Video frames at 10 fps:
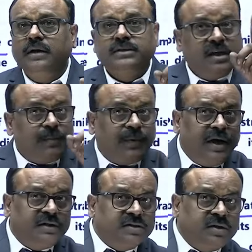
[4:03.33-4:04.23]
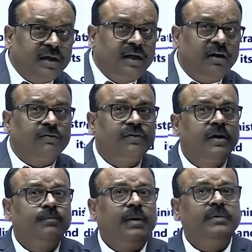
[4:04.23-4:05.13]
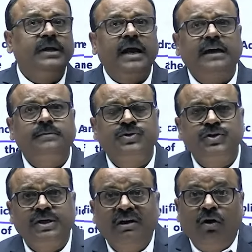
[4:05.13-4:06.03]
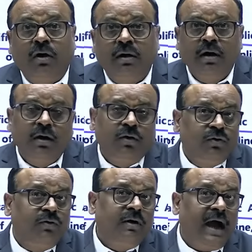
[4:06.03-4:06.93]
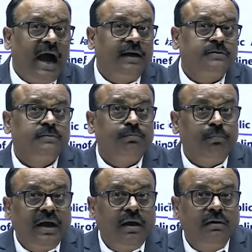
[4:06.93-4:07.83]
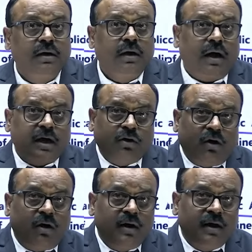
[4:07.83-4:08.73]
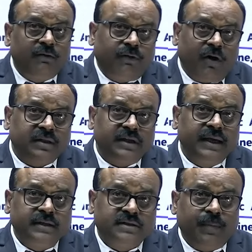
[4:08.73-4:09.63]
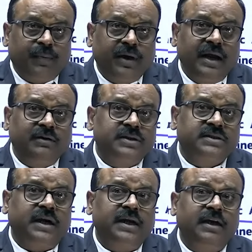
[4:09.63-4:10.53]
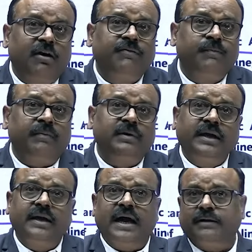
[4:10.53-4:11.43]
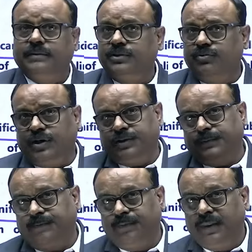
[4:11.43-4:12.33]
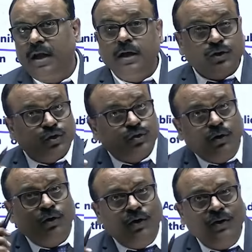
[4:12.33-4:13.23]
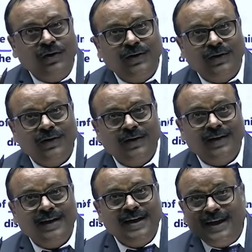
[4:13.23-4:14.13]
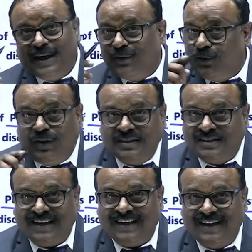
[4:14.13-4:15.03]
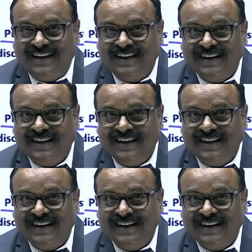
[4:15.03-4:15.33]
separate study of public administration, or who had made a call for the separate study of public administration. So, if we see,